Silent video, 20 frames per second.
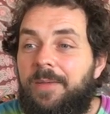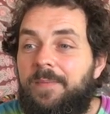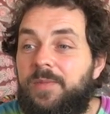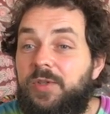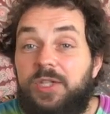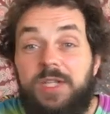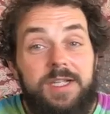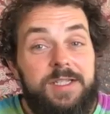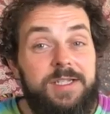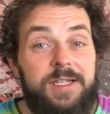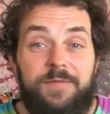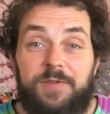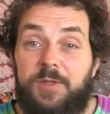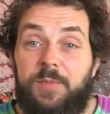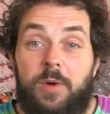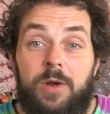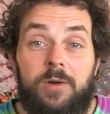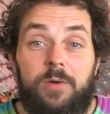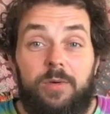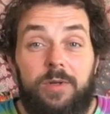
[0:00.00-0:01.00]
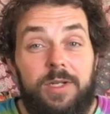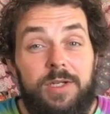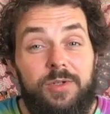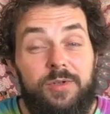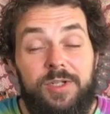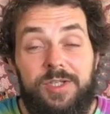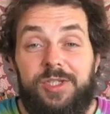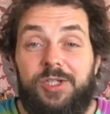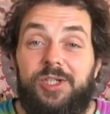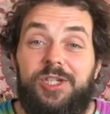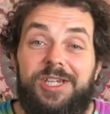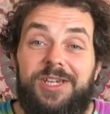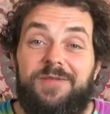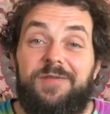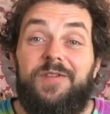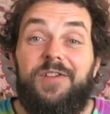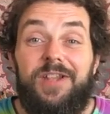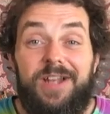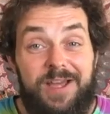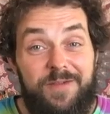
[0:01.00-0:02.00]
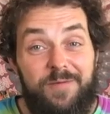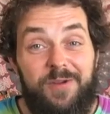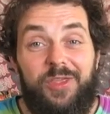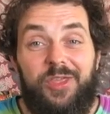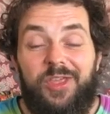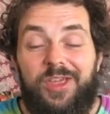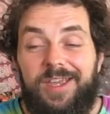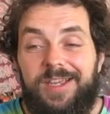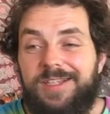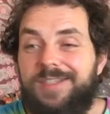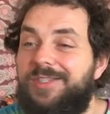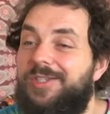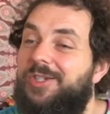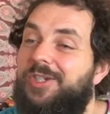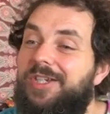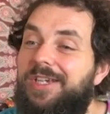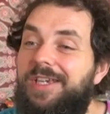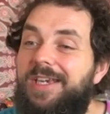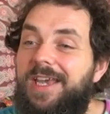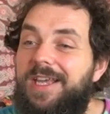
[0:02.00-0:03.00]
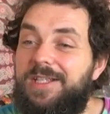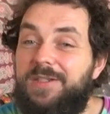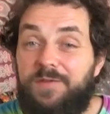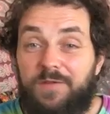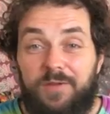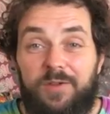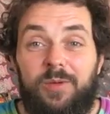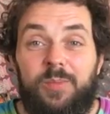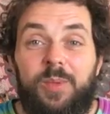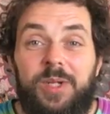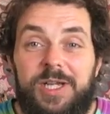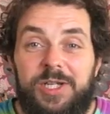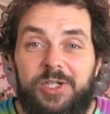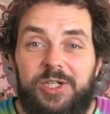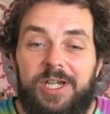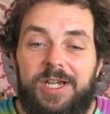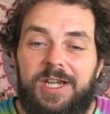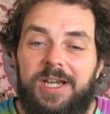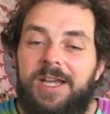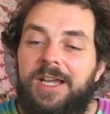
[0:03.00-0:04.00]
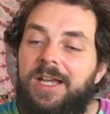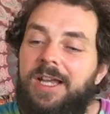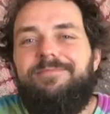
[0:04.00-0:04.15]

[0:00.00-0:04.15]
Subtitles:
She doesn't have a spinal cord injury, so she can feel everything, so she gets full pleasure.